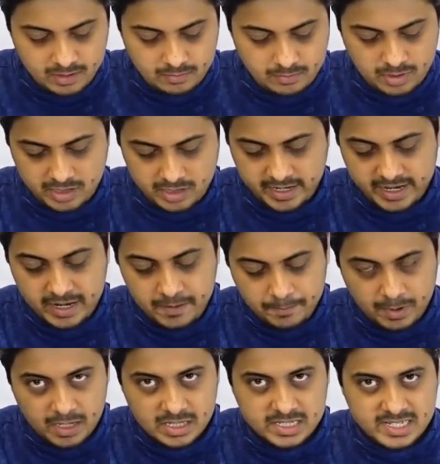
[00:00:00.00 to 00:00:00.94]
But in
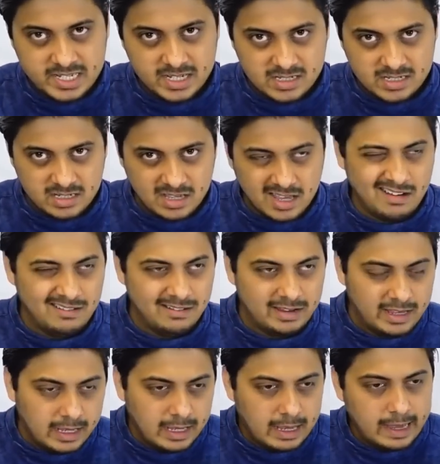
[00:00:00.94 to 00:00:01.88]
pulses, yeah,
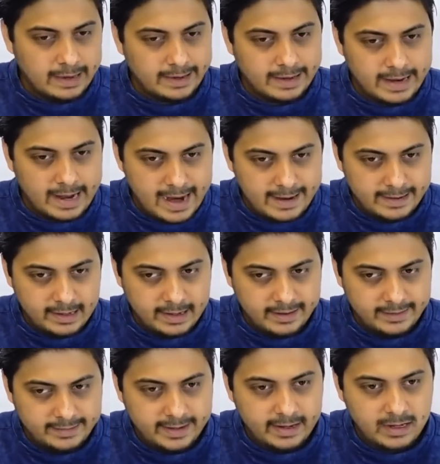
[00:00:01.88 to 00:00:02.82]
okay, I can handle
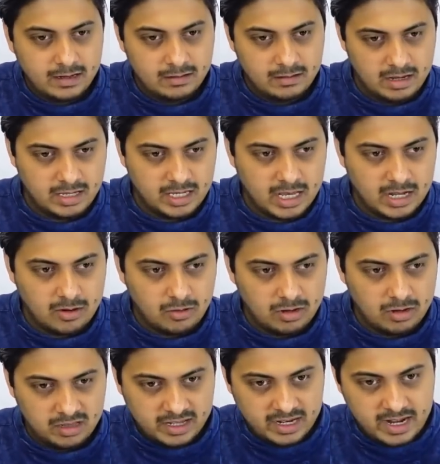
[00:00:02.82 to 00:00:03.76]
it, then I
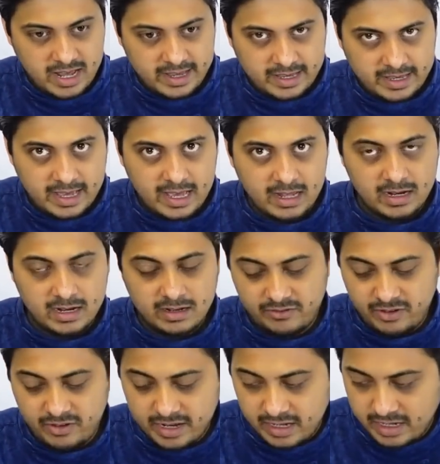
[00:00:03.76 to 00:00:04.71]
cannot, then I can, and
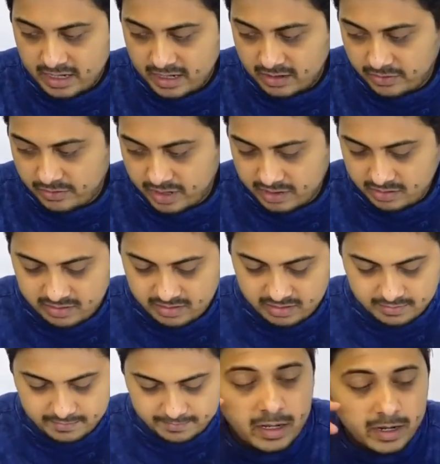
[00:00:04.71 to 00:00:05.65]
finally it runs.